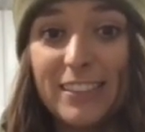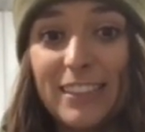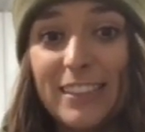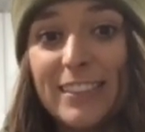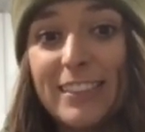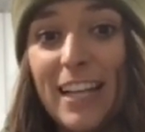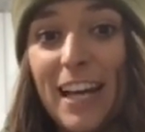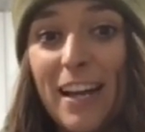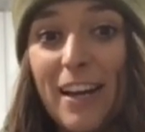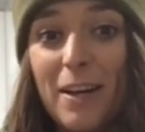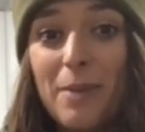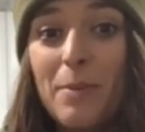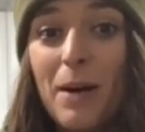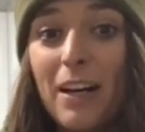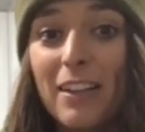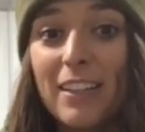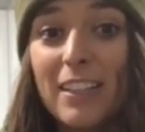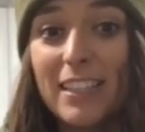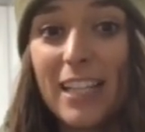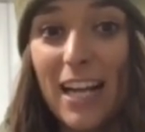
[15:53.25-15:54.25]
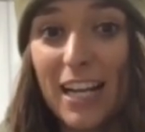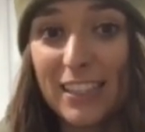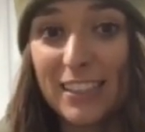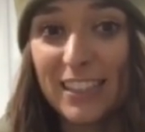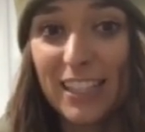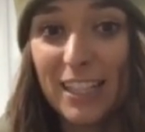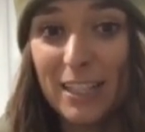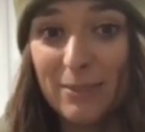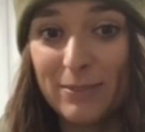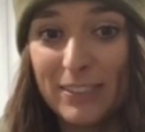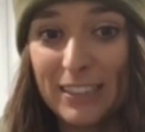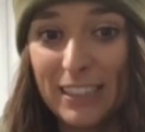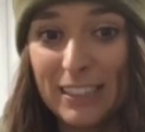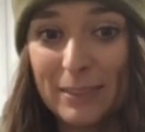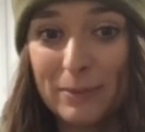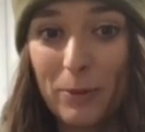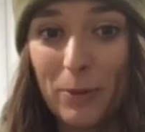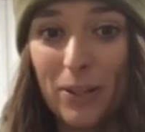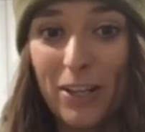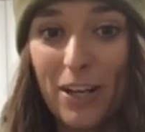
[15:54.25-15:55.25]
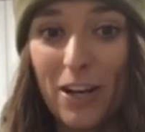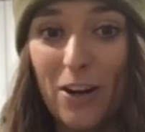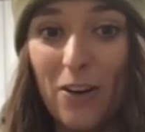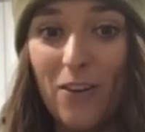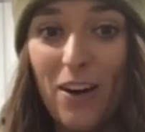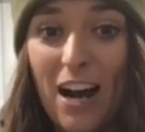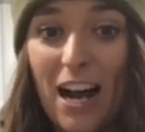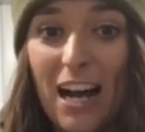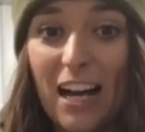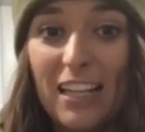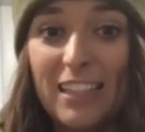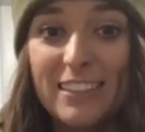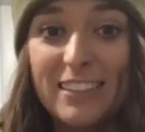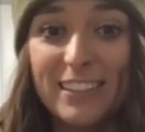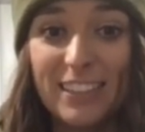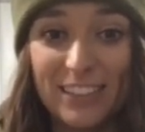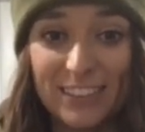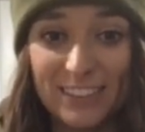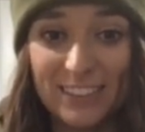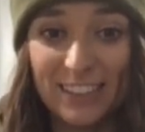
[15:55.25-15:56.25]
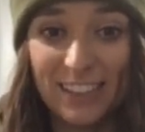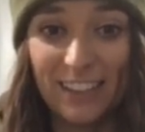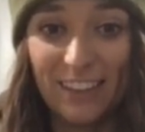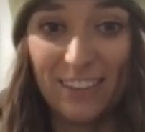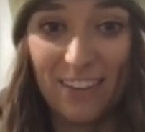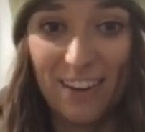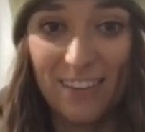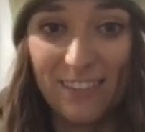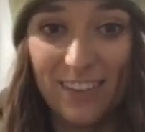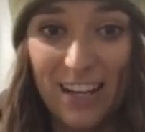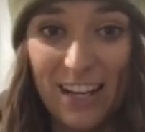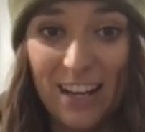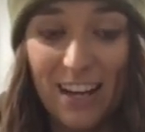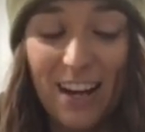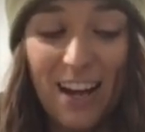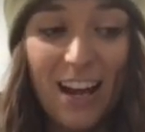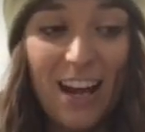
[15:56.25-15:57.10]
to say about the Tactacam 6.0. I seriously love it.